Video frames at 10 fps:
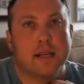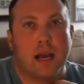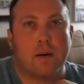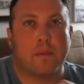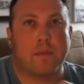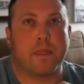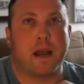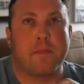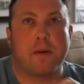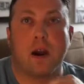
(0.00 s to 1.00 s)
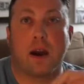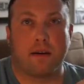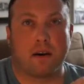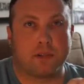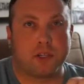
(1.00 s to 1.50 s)
I'm not
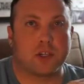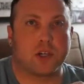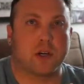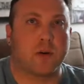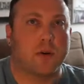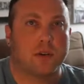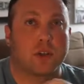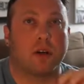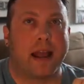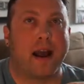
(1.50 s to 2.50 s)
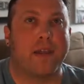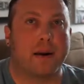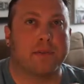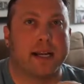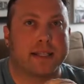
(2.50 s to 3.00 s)
100% certain how that
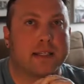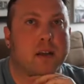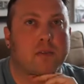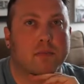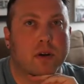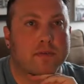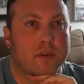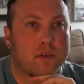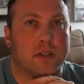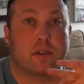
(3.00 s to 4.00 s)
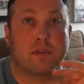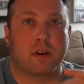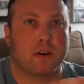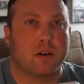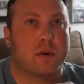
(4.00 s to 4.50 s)
applies to self-employed folks, so that's a
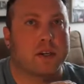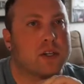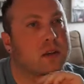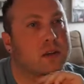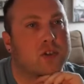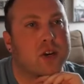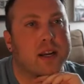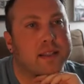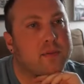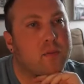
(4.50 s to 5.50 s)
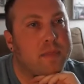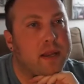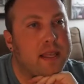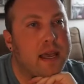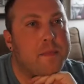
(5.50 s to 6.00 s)
very good question. I'll try and get some more
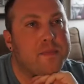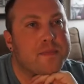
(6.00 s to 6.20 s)
about that.